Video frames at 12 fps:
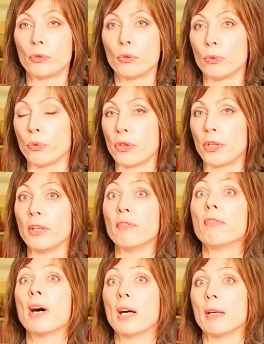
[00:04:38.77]
2, 3,
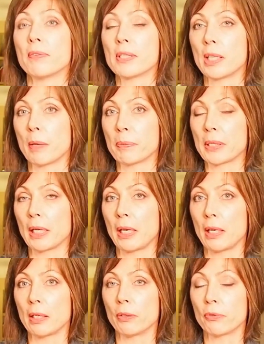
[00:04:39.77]
5 steps
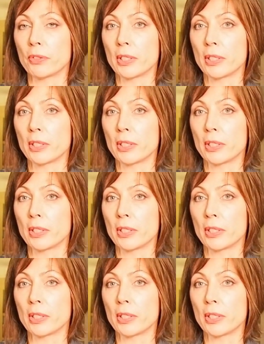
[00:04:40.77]
ahead of